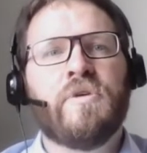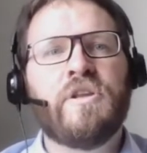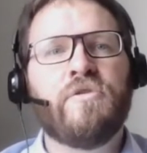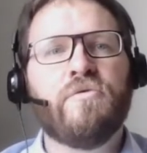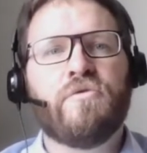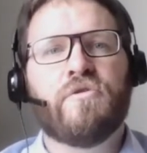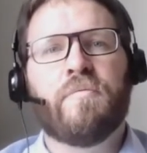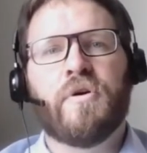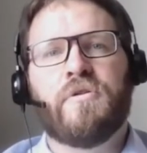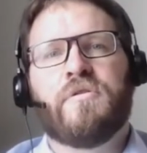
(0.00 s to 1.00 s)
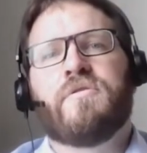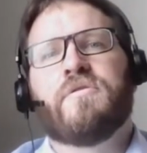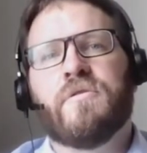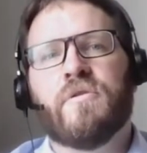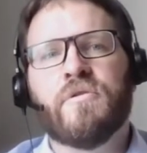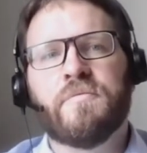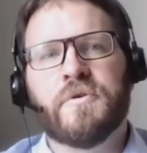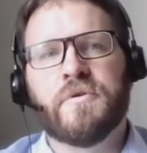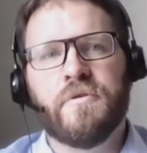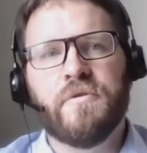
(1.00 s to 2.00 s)
reduce the burden on
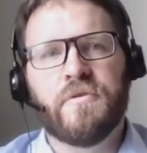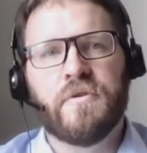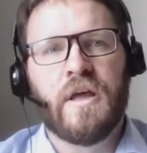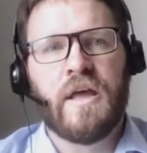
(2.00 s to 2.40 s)
homeowners